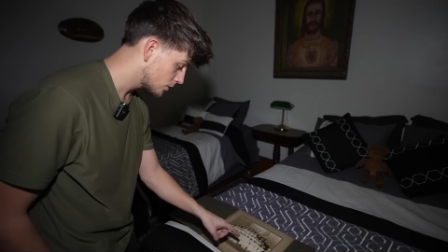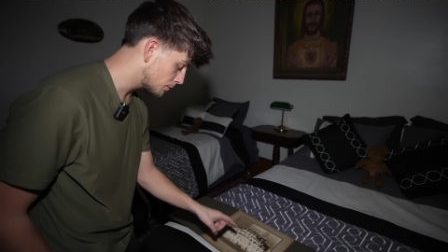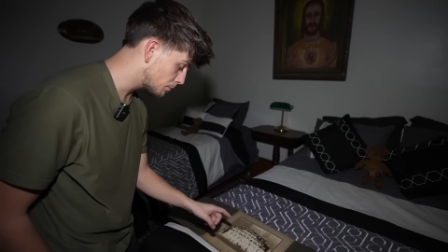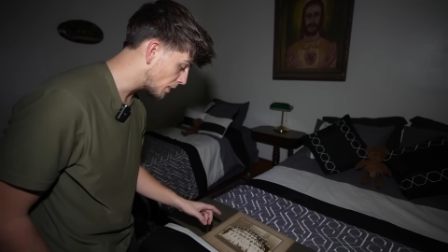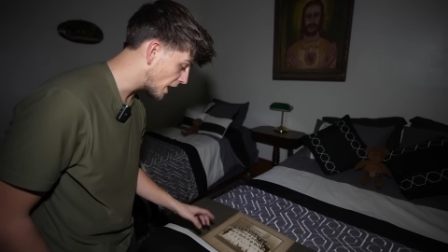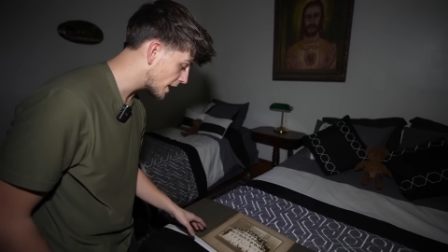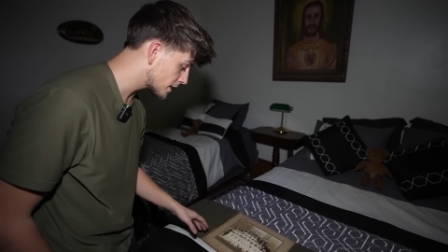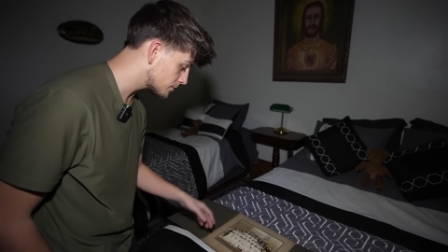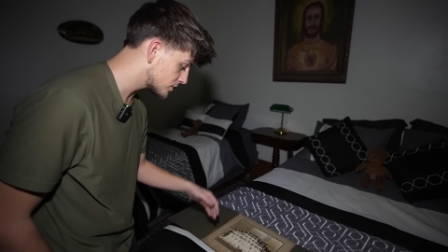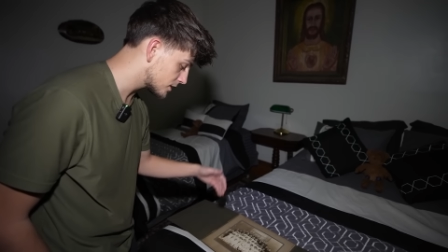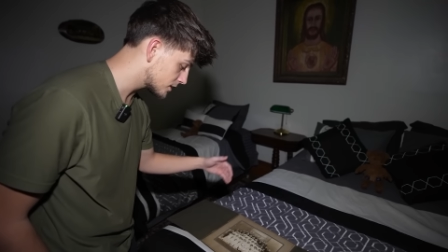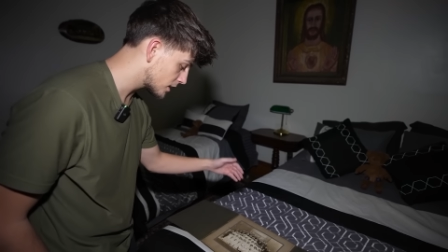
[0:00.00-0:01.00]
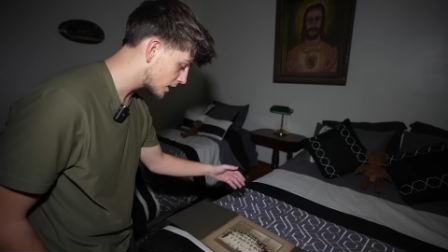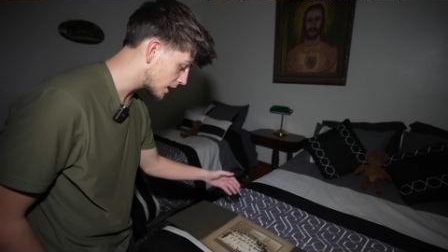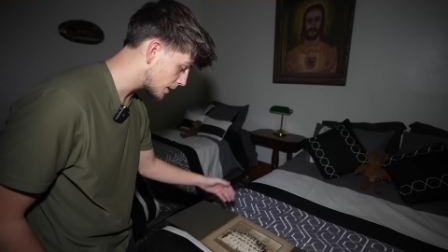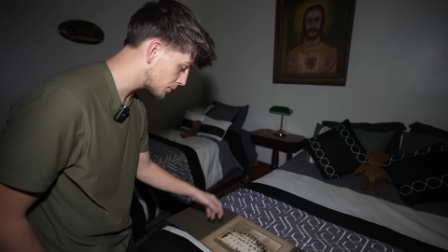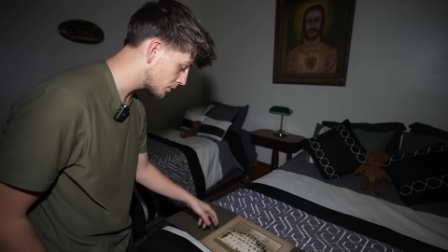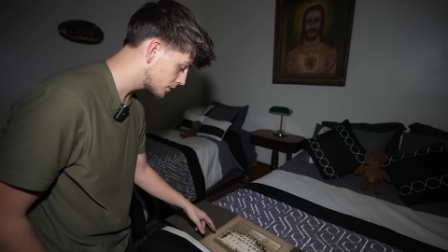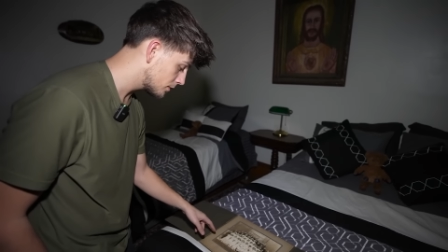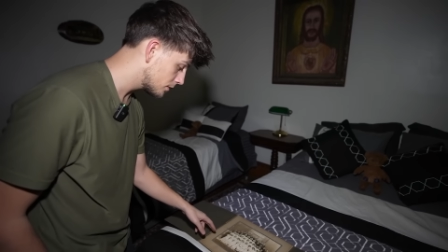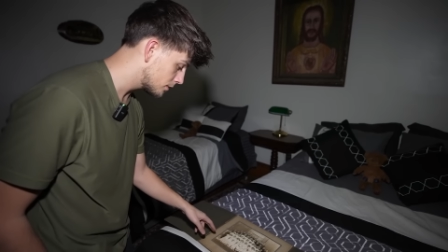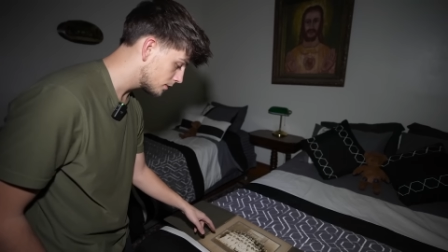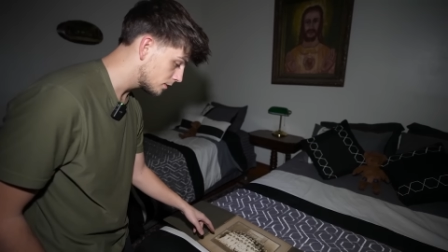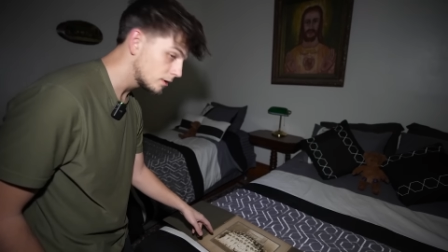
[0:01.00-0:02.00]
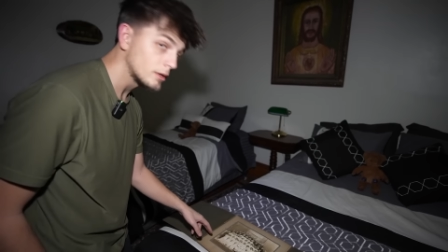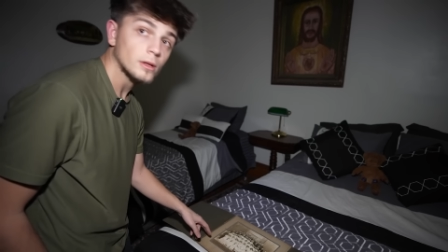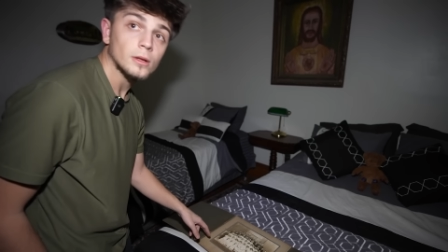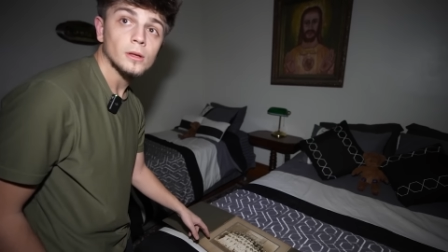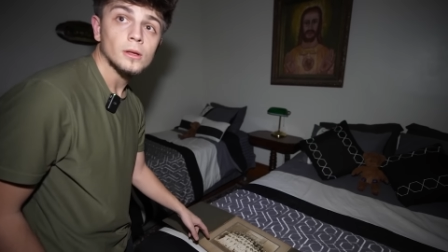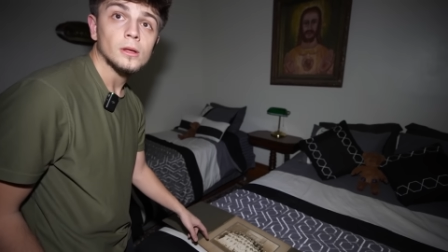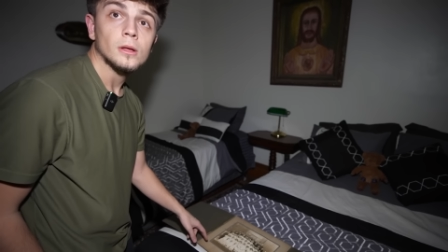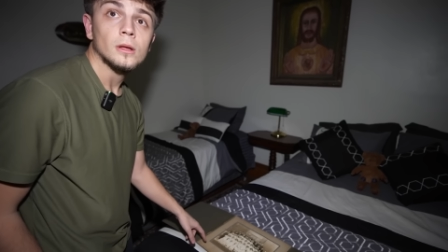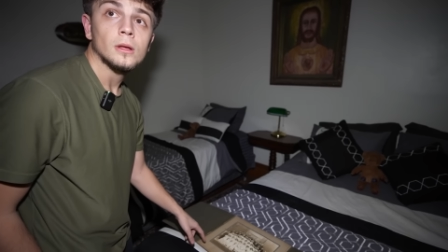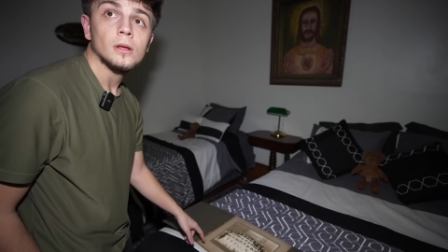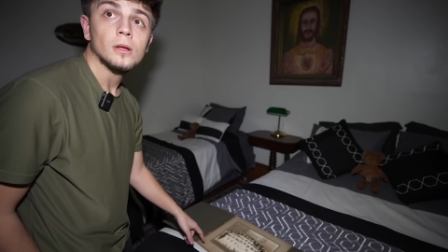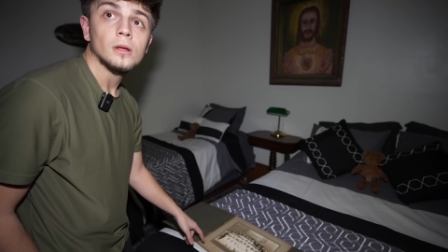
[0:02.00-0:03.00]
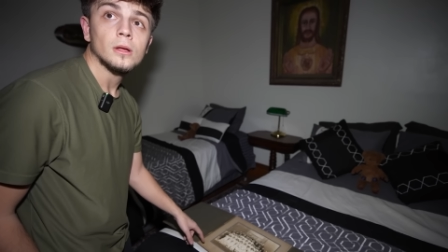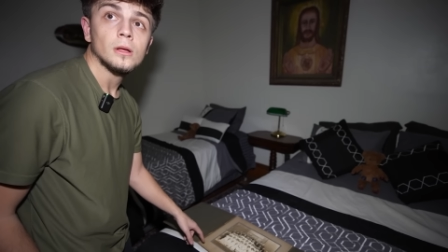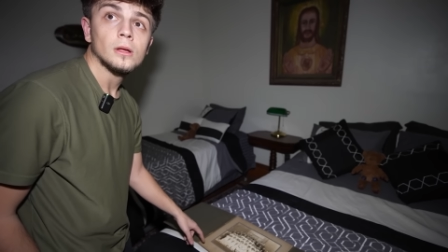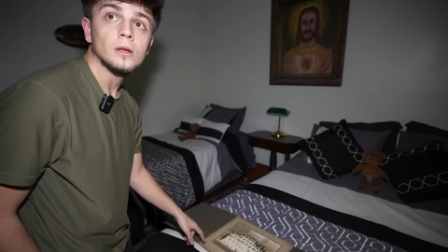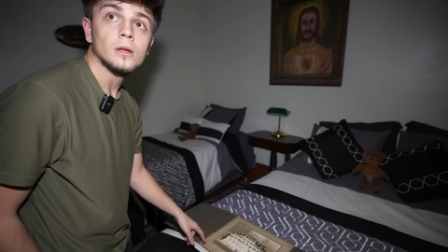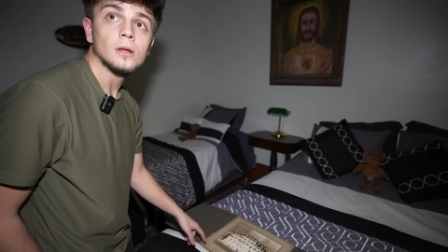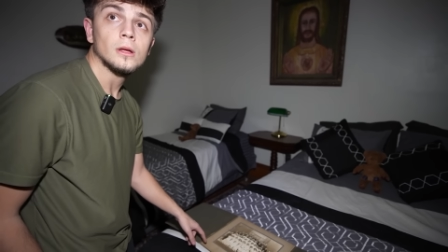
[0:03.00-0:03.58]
bottom to top. A bad spirit. What?